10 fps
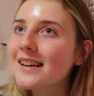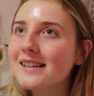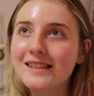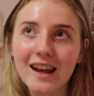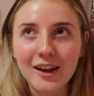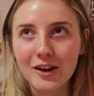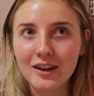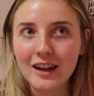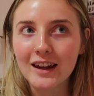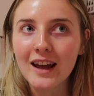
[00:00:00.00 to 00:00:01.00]
stay at
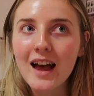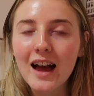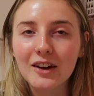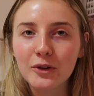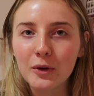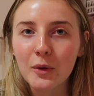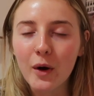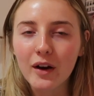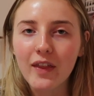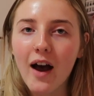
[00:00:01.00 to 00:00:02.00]
uni and do all your
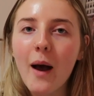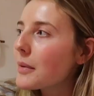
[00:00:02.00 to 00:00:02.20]
work there.